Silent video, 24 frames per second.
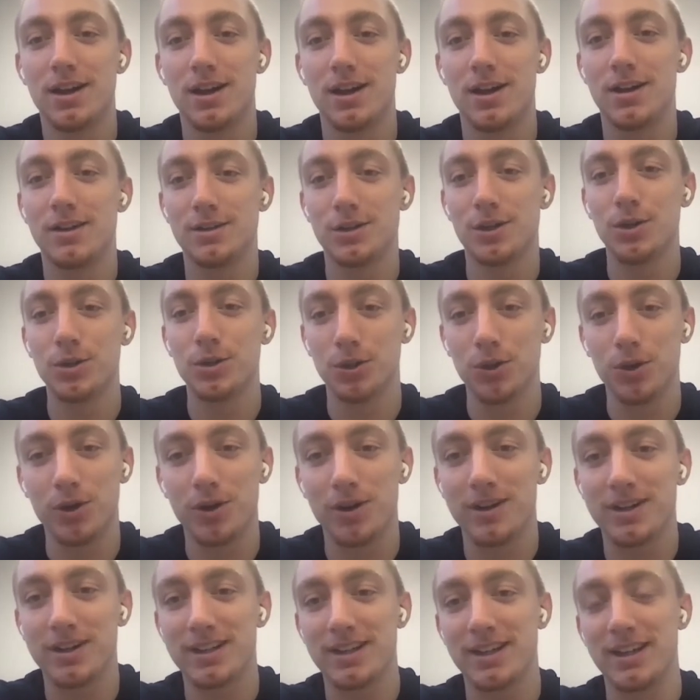uh, hmm.
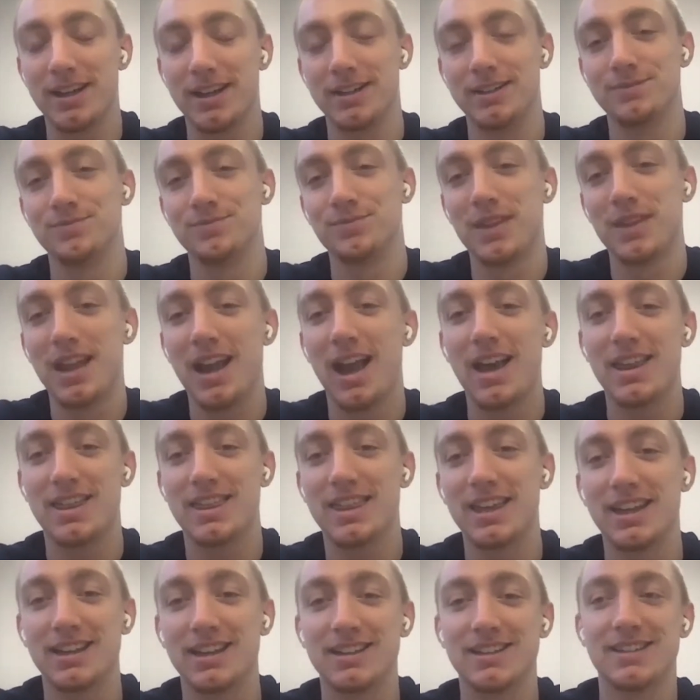Lord." And I
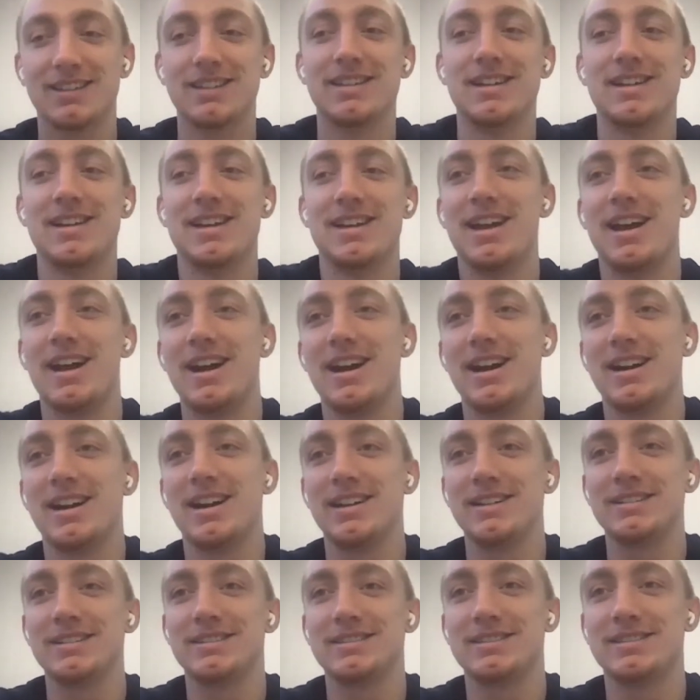think
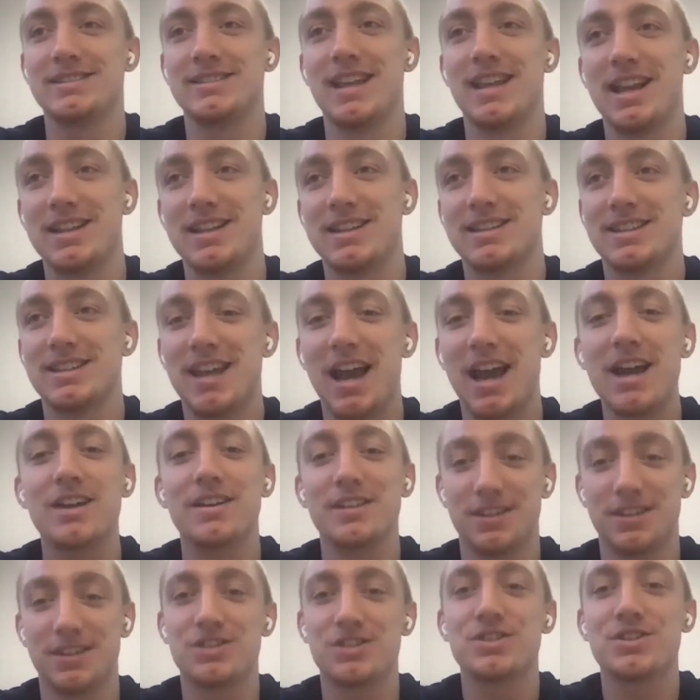uh, that kind
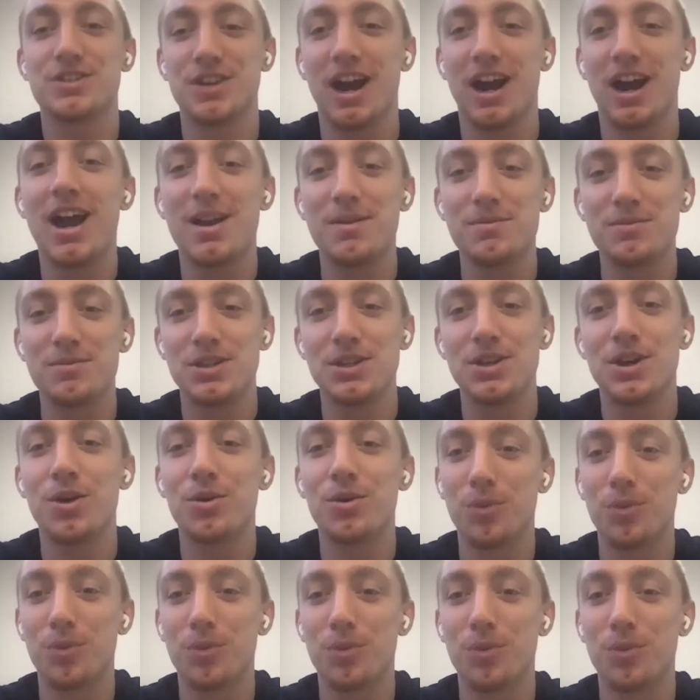of describes you know
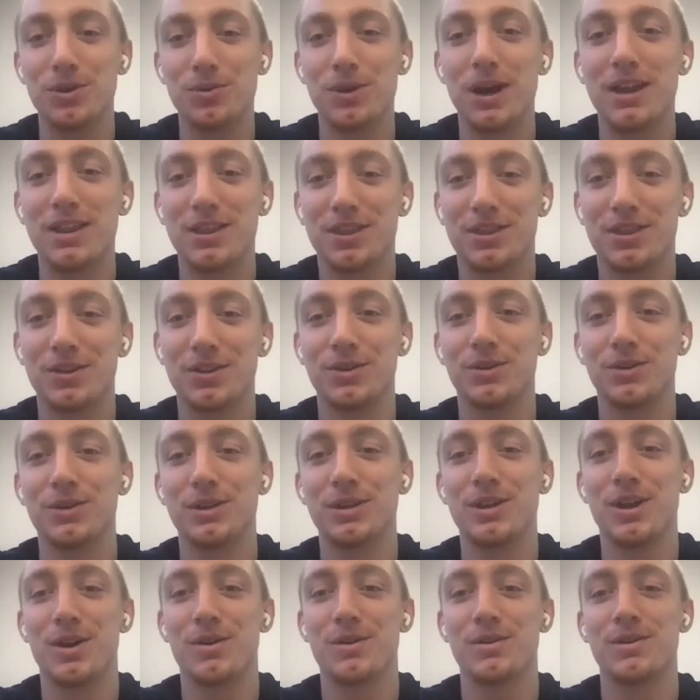what you went through.
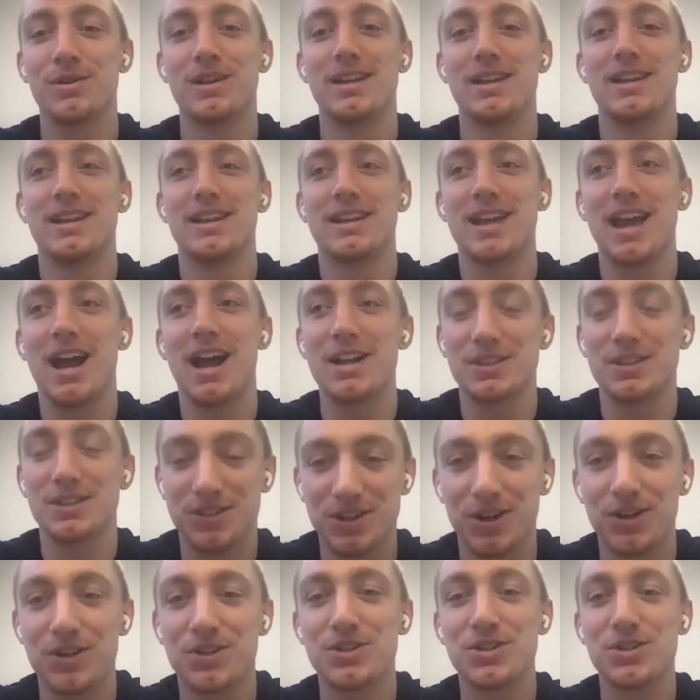You know, God
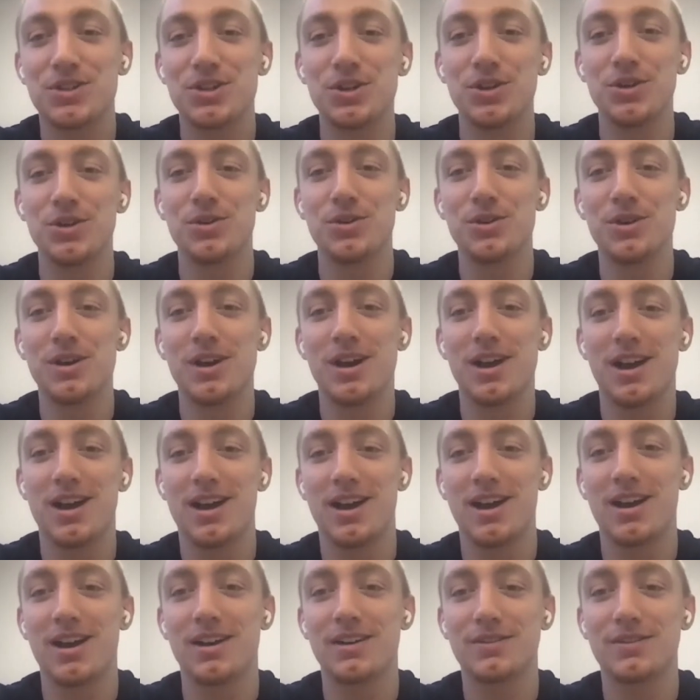searched you
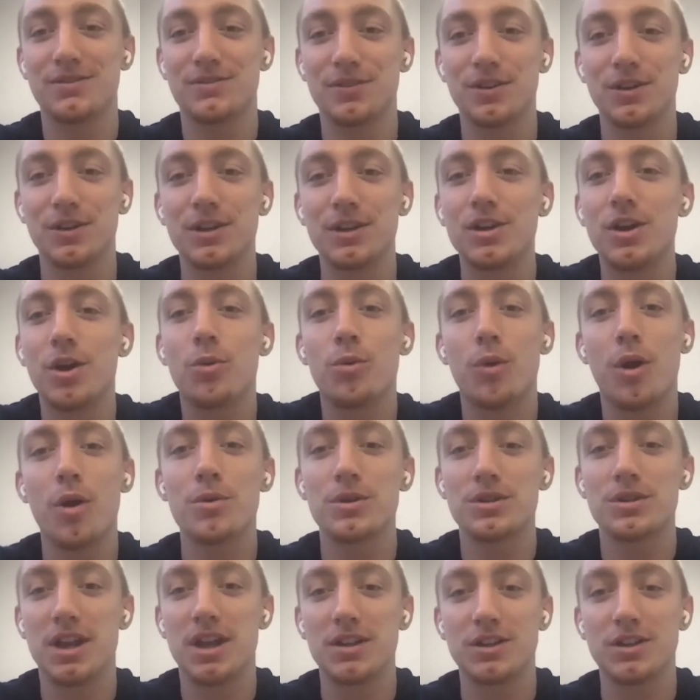uh, for you know what
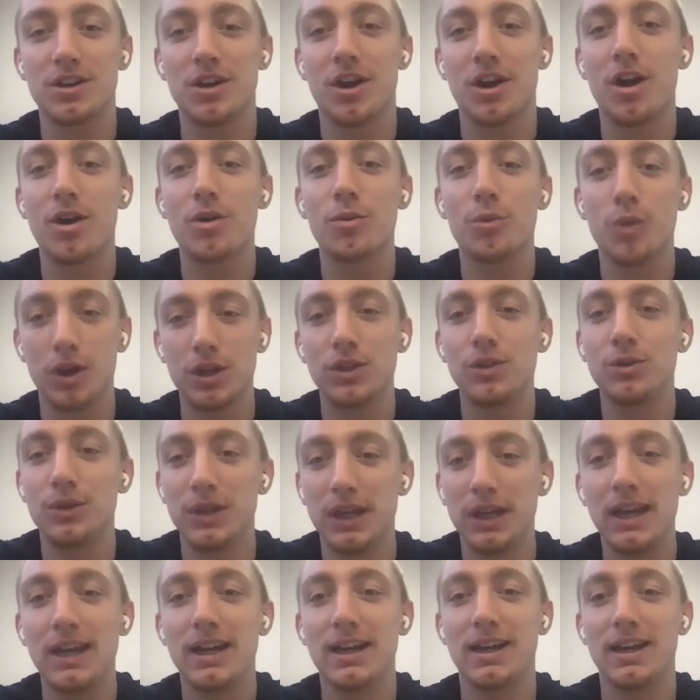was on your heart, what you
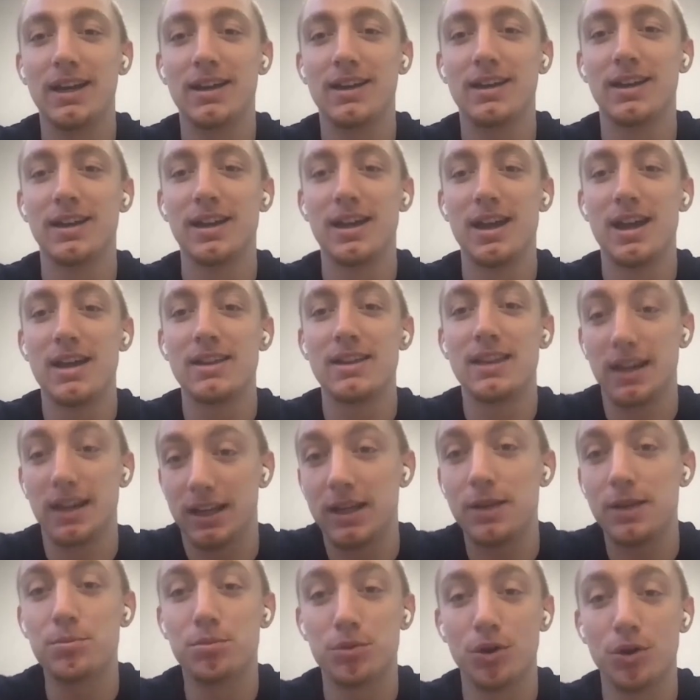needed. Then
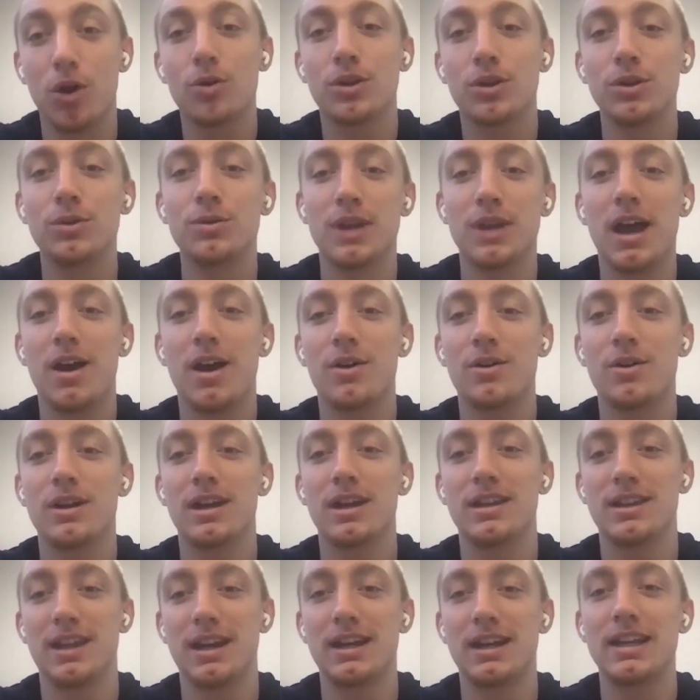He broke you down,
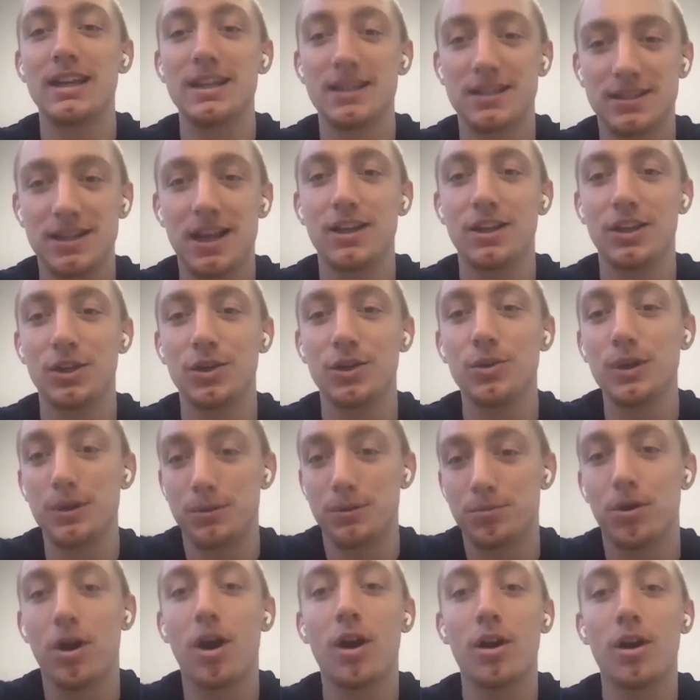and then He sent you
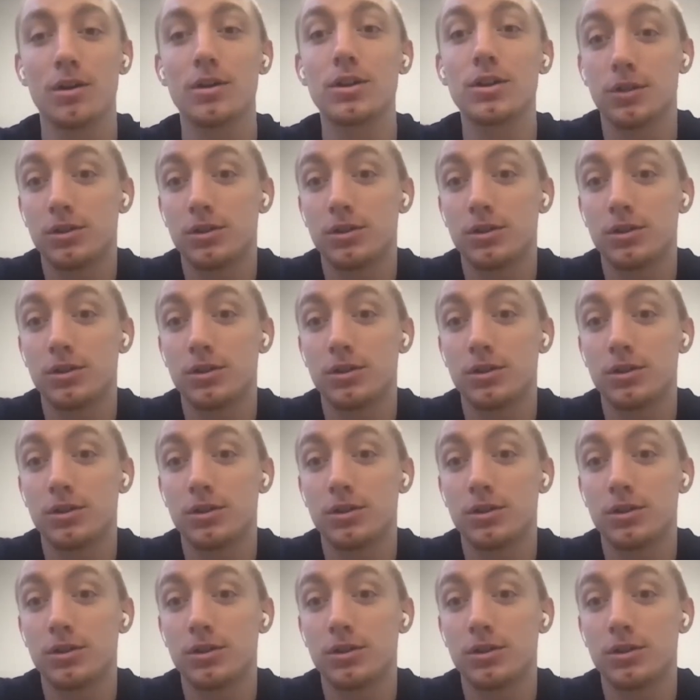and brought